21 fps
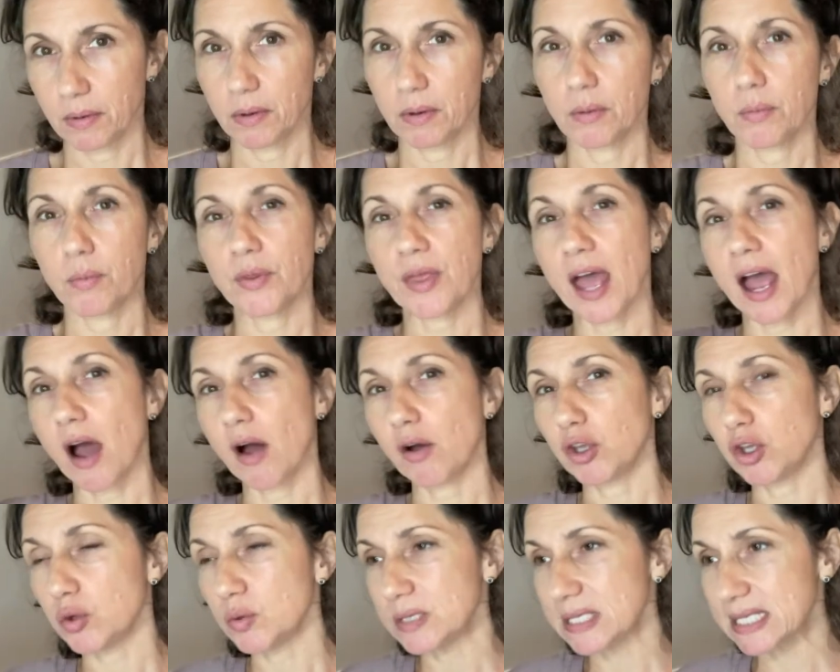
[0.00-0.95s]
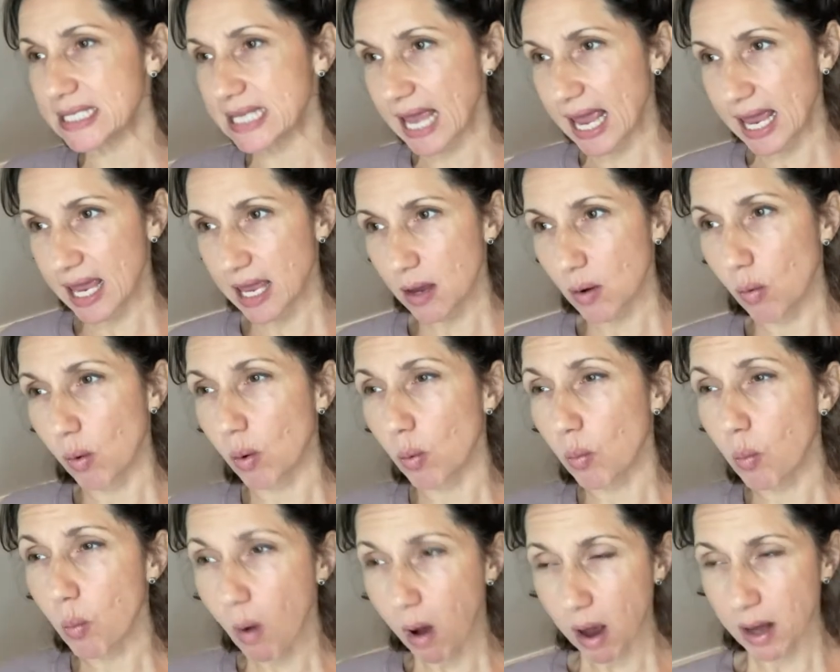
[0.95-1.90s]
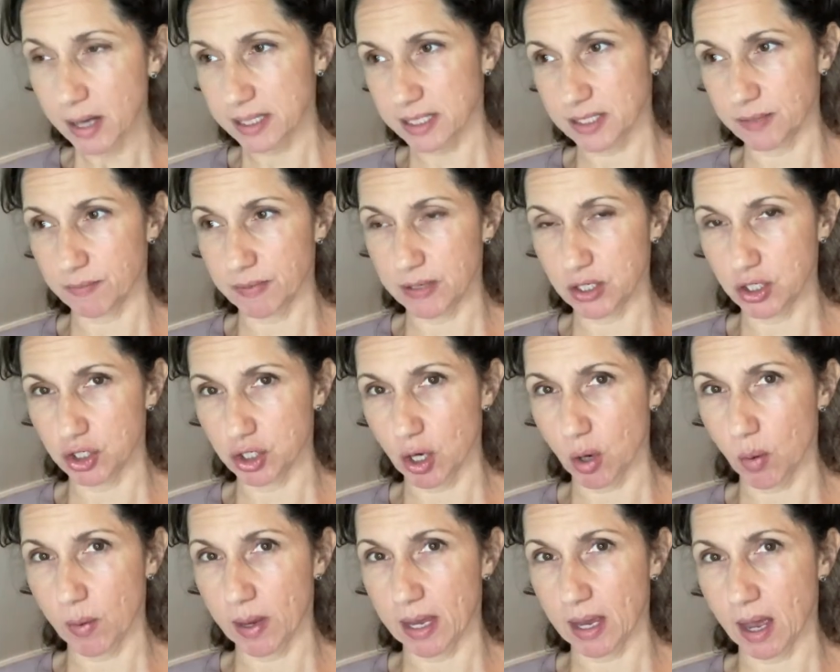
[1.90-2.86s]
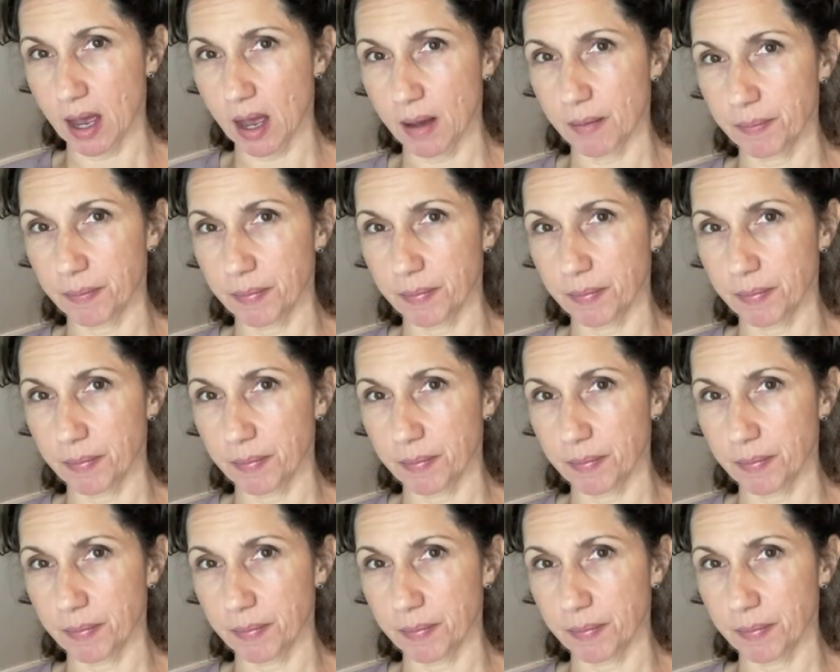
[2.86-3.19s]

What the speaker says: With how you say or want to be showing up?